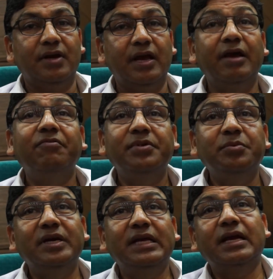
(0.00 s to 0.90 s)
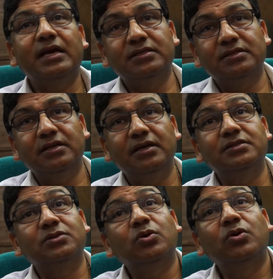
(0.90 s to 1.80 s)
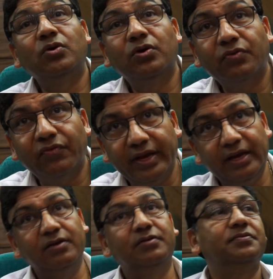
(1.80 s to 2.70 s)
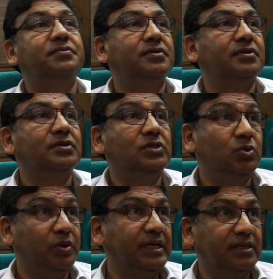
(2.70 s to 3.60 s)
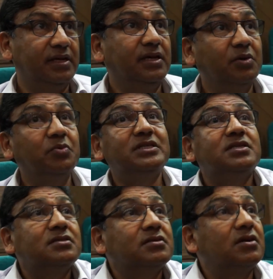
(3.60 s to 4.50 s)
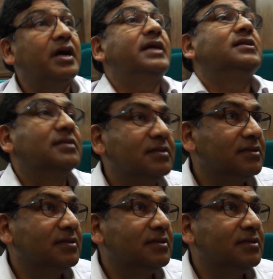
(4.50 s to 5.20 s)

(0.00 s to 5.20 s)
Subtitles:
Everybody has his own way of doing things which is right.